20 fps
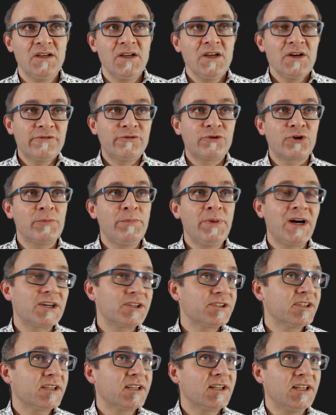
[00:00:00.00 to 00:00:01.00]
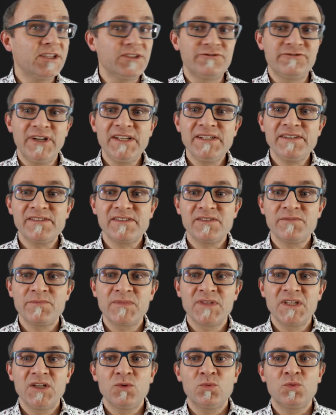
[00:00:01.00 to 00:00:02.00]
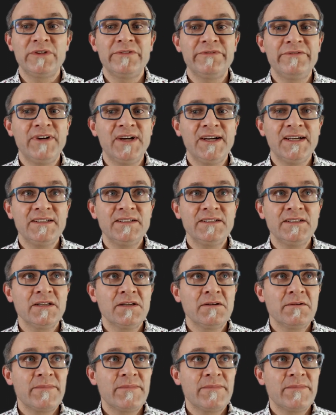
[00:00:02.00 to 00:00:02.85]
For a particle at rest, we find